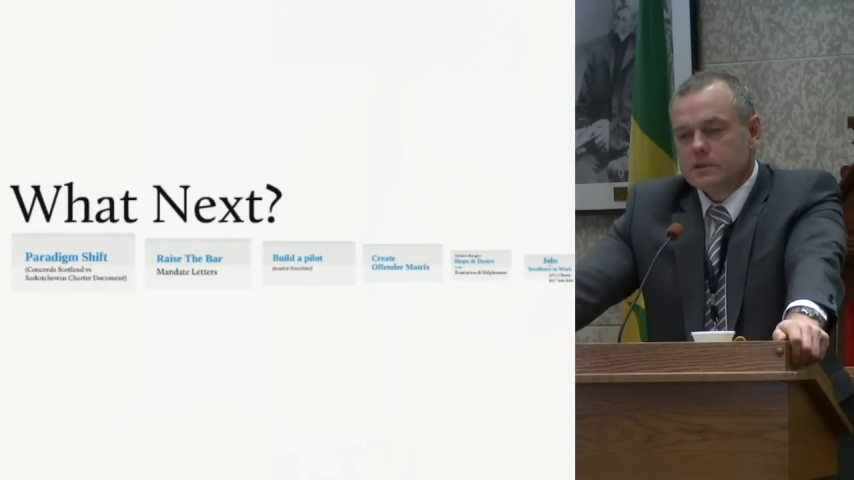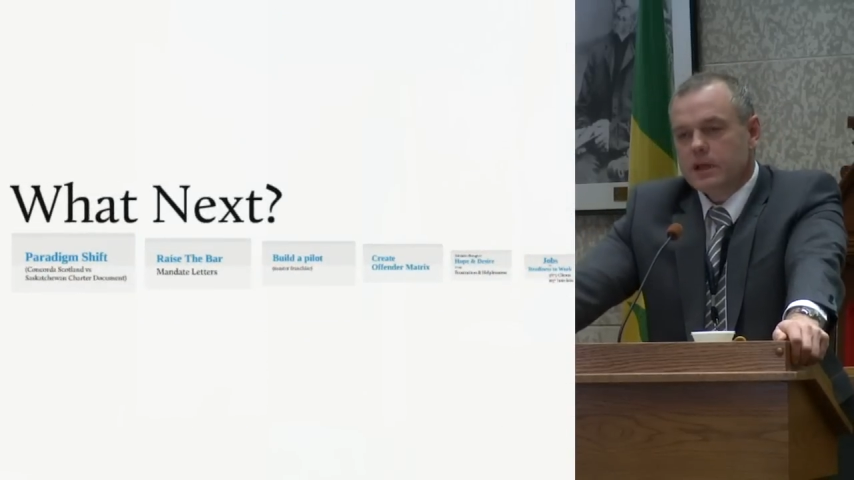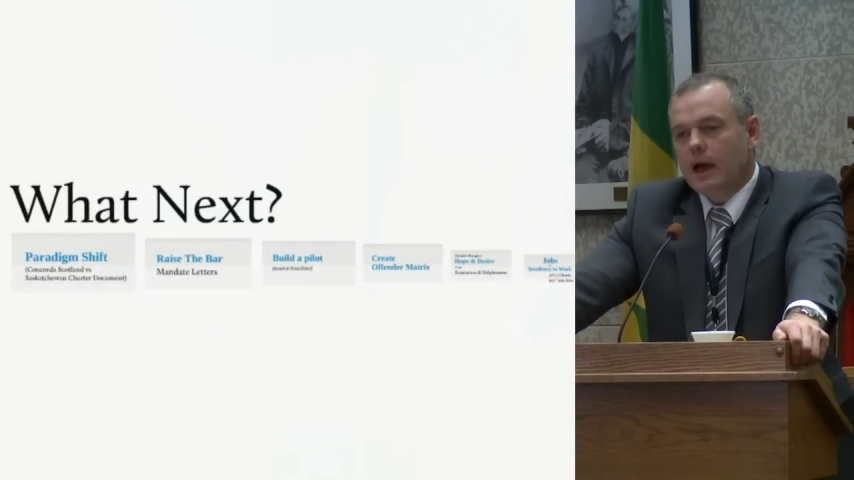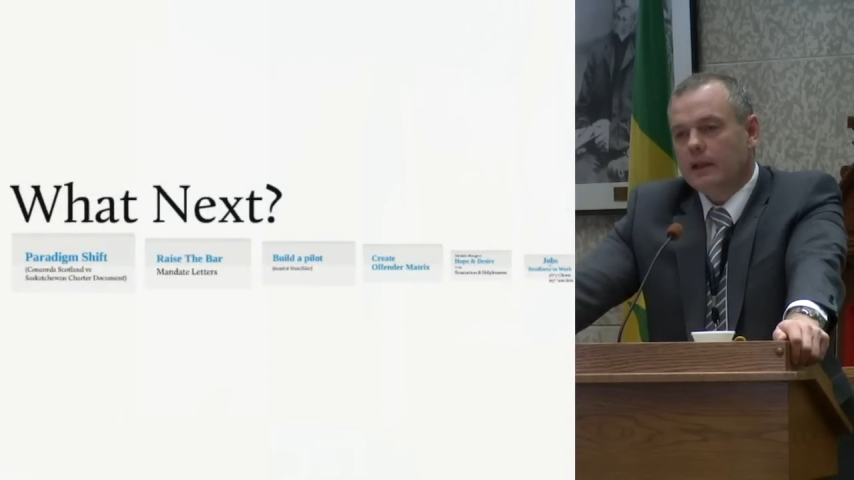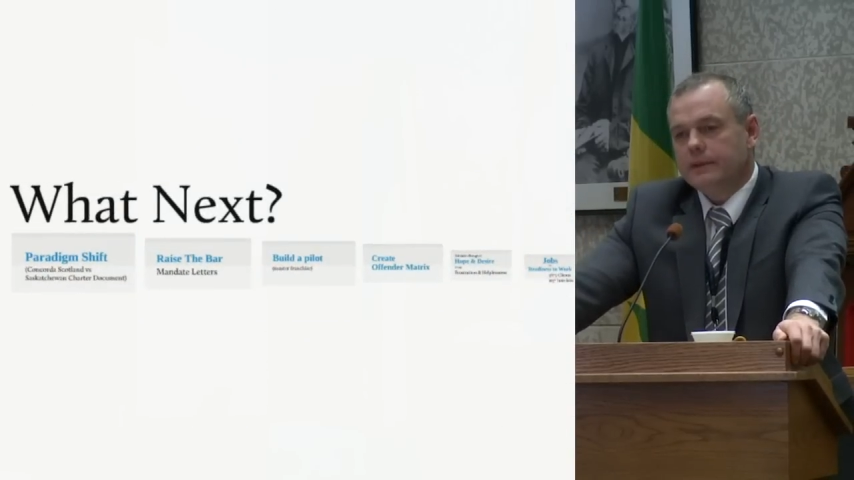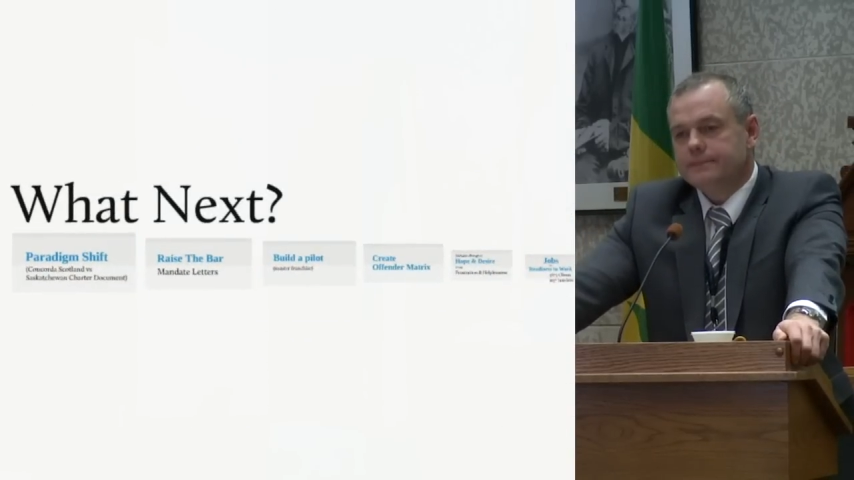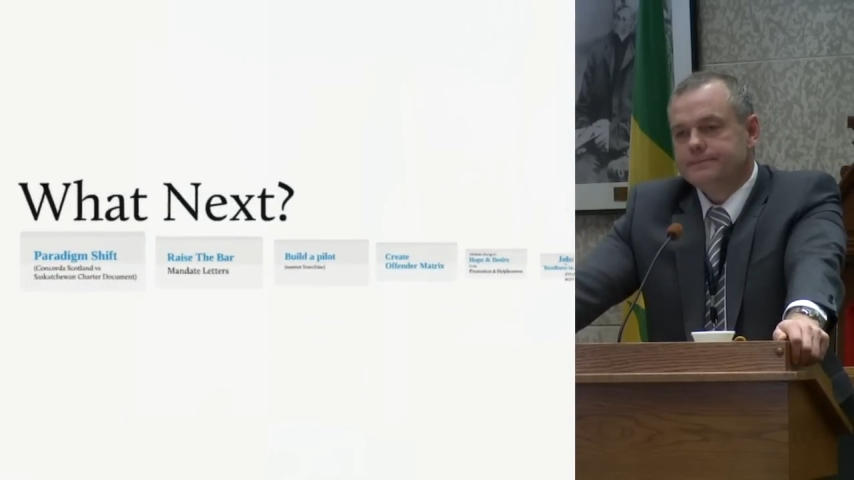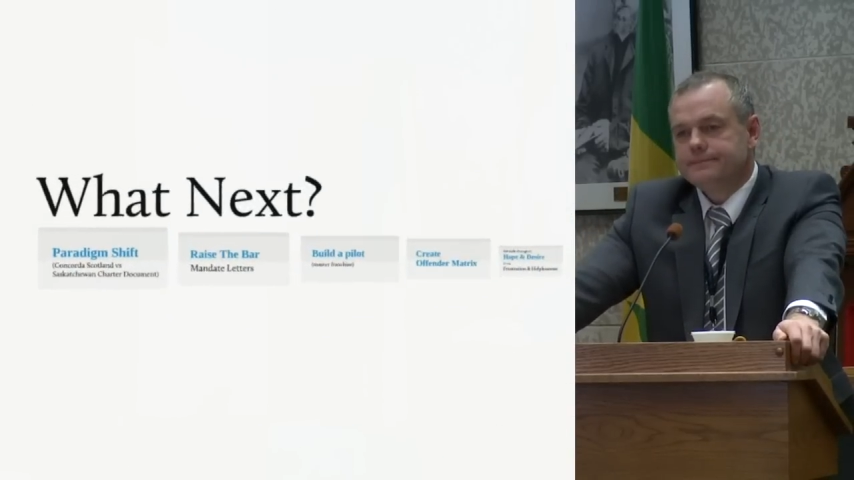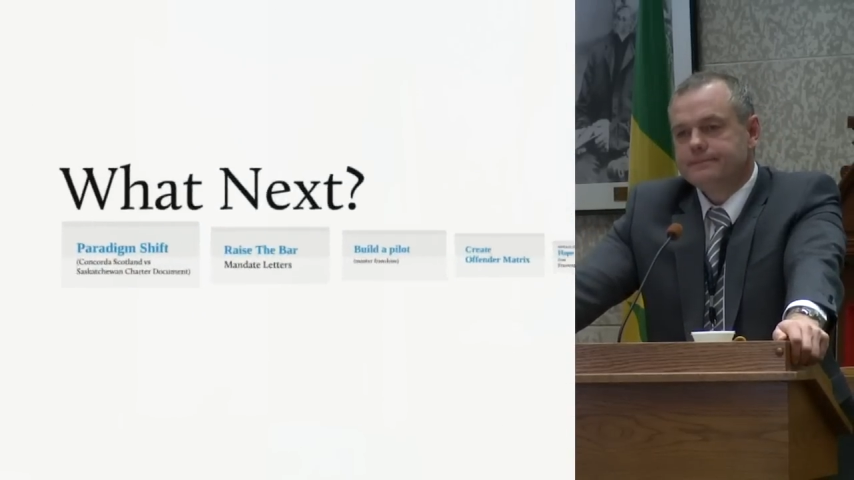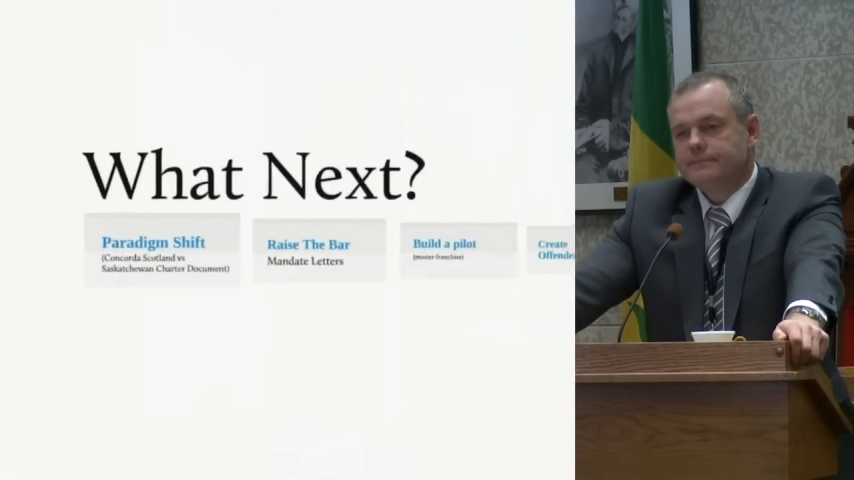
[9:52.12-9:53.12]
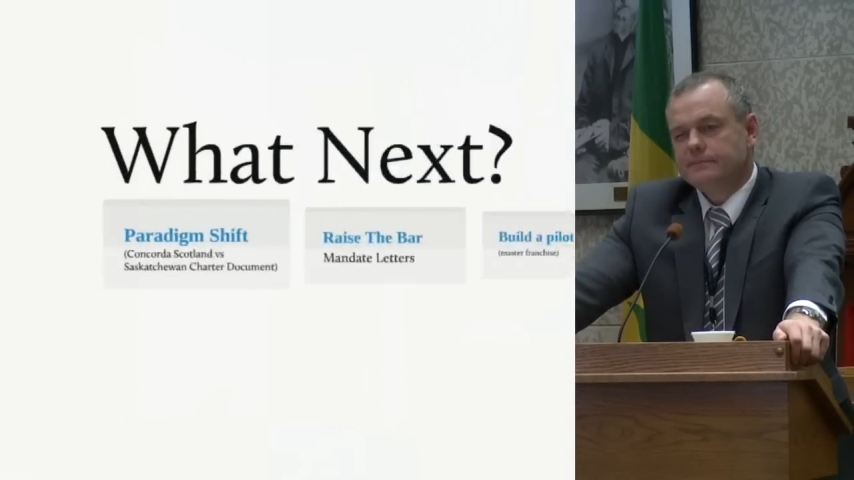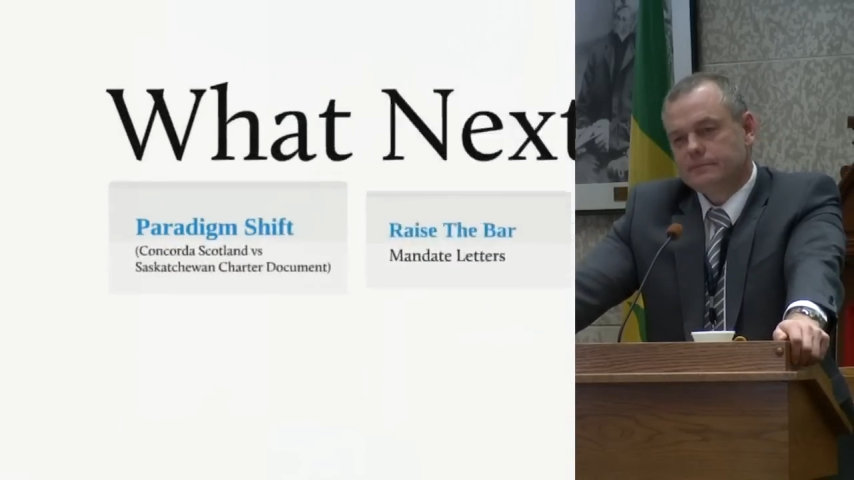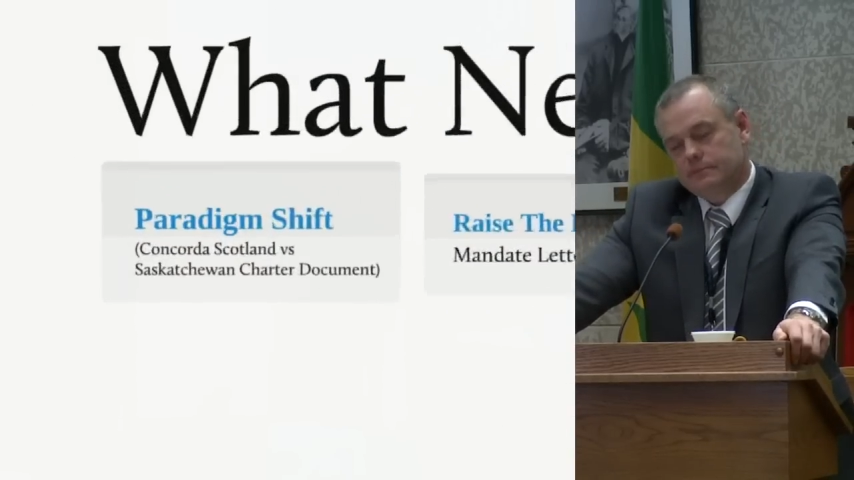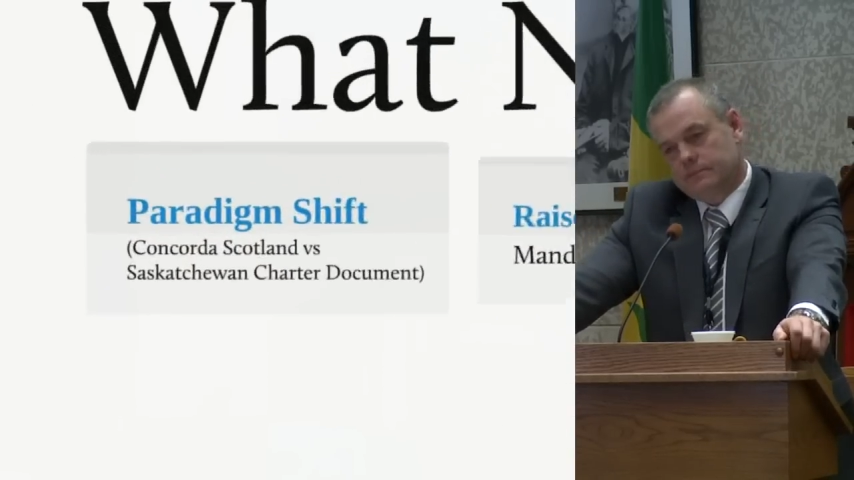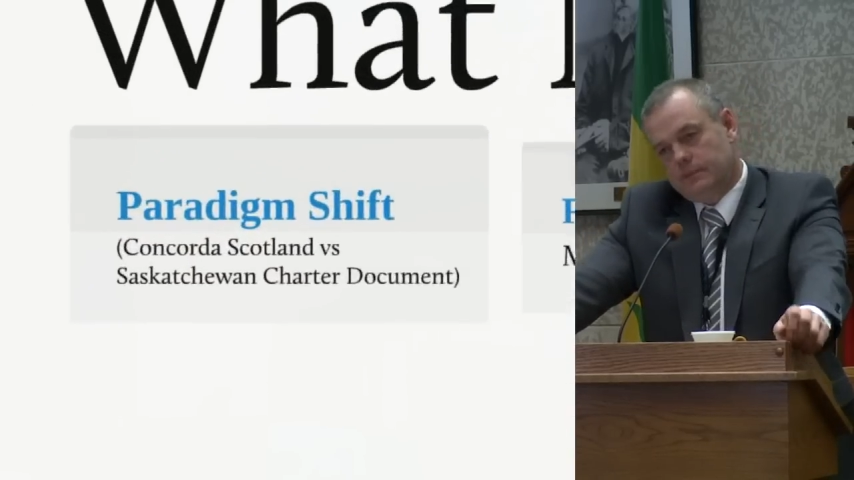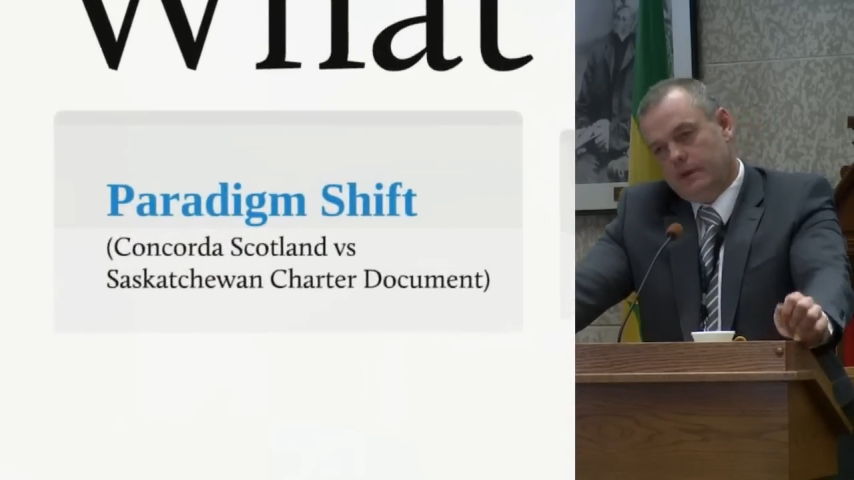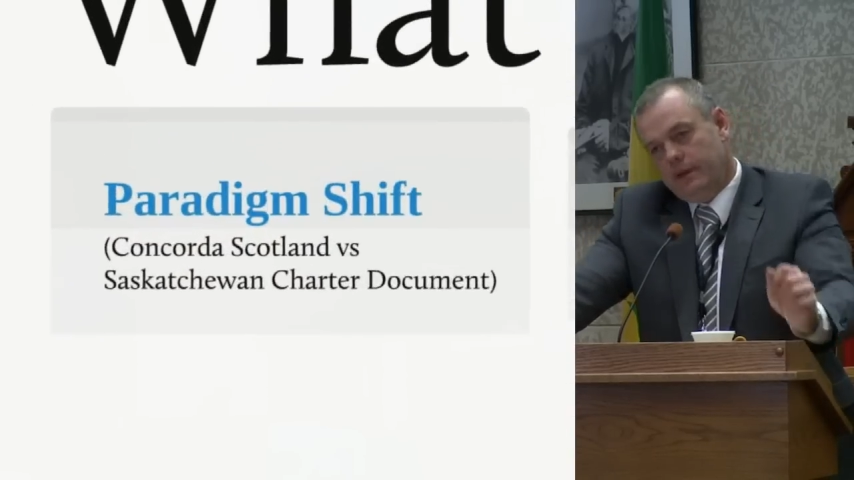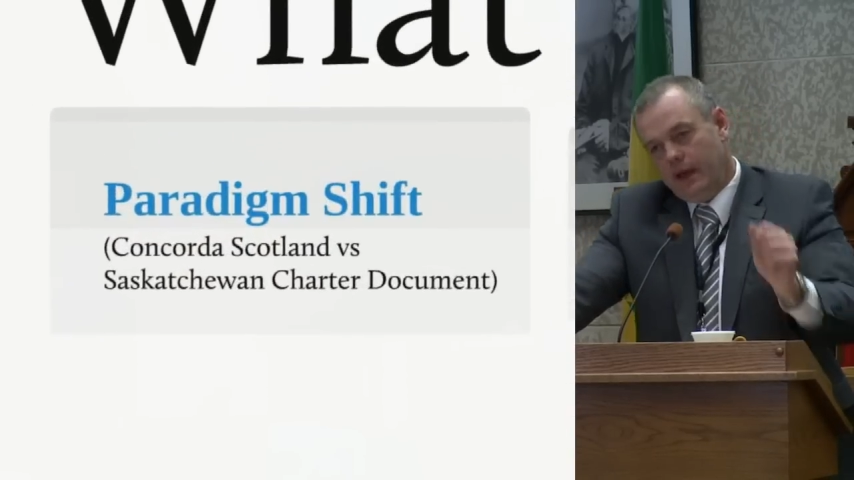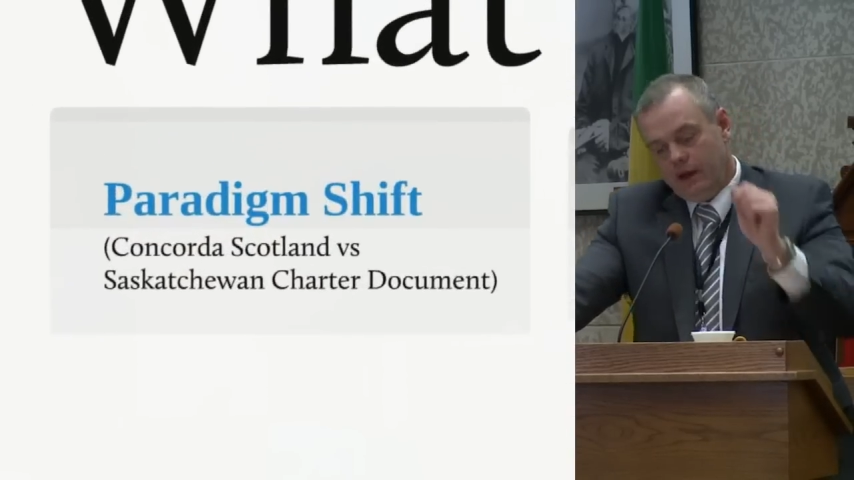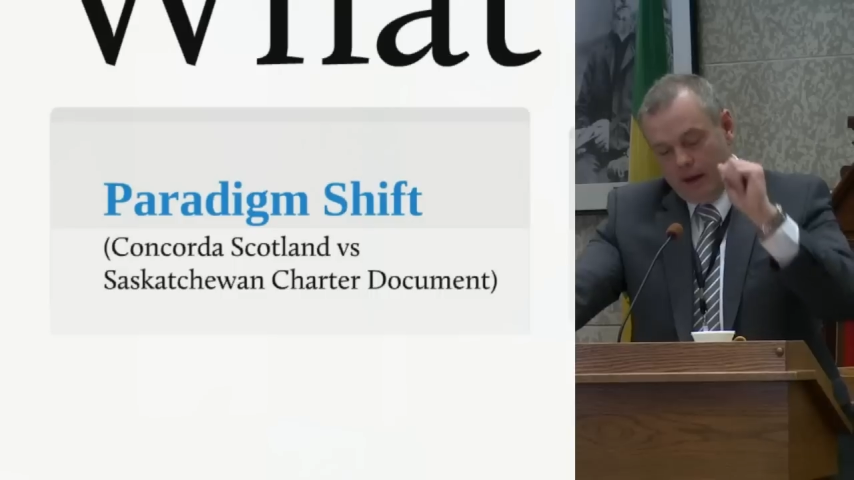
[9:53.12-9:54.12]
Scotland.
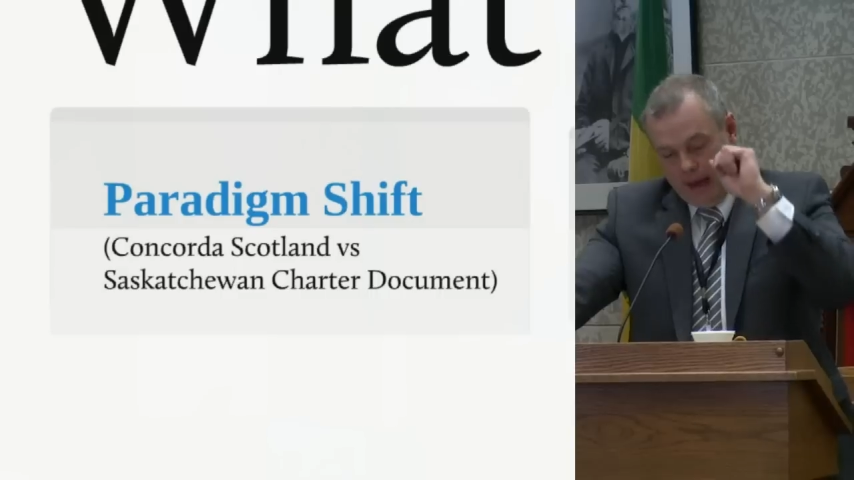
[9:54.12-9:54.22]
They